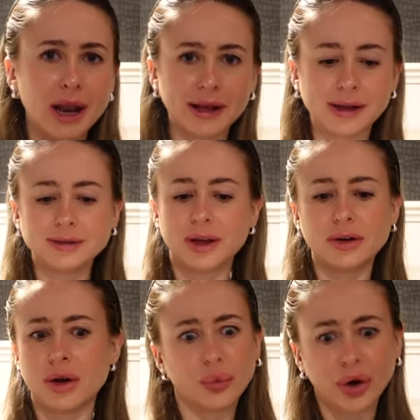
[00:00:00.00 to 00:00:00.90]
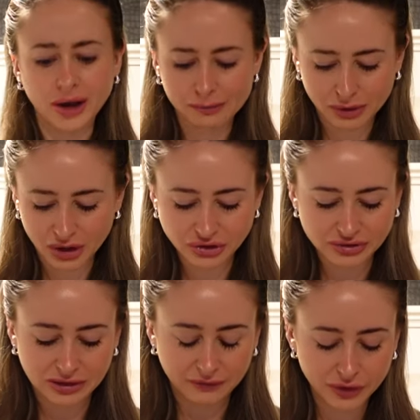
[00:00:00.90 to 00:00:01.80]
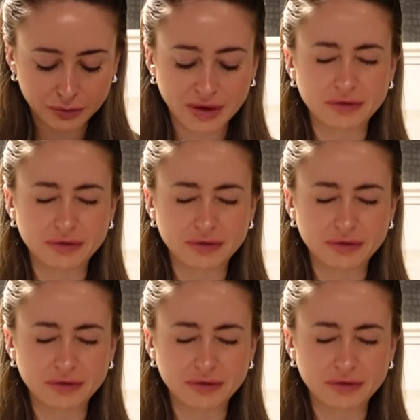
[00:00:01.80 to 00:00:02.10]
my leggings. I don't know why, but I just love them.